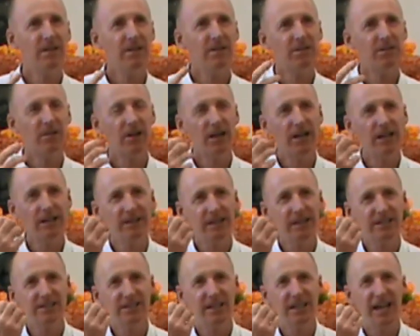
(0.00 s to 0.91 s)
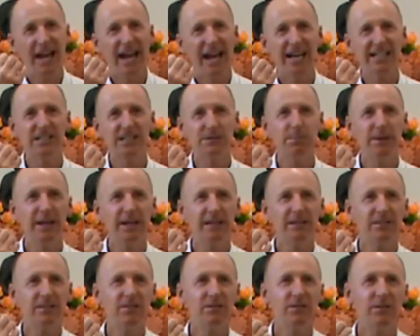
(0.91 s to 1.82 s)
Right? There's an
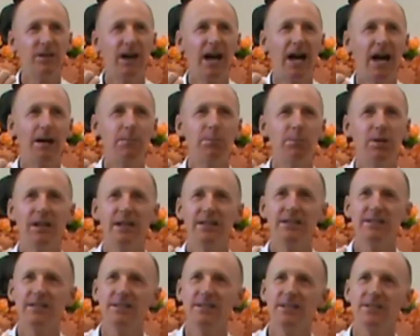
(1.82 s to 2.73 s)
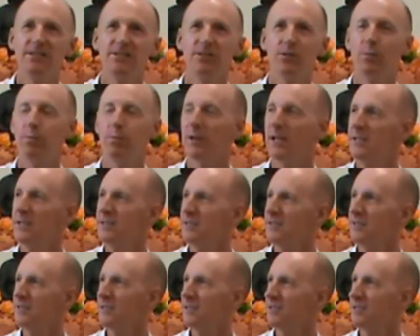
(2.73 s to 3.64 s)
aspect of unpleasantness or
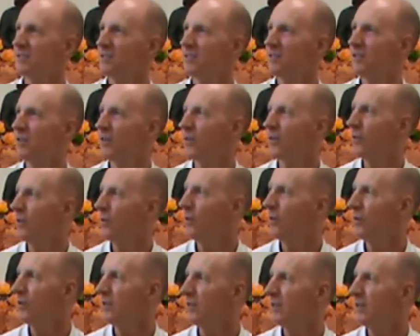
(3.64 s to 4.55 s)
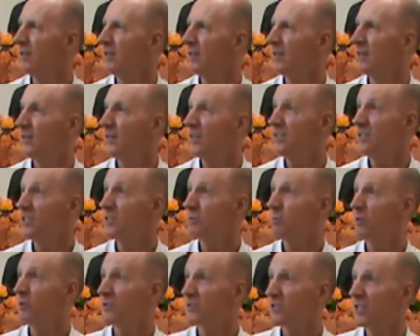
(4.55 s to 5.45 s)
pleasantness to the thought. This is
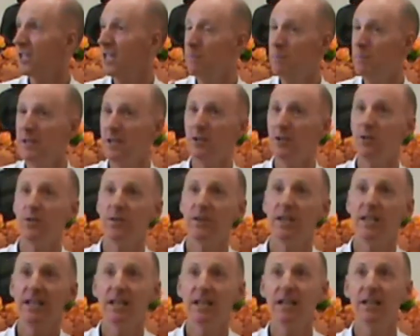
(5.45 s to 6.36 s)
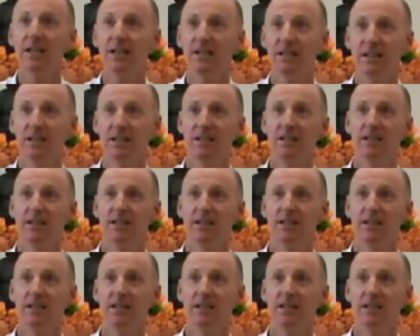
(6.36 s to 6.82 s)
what's keeping you thinking it.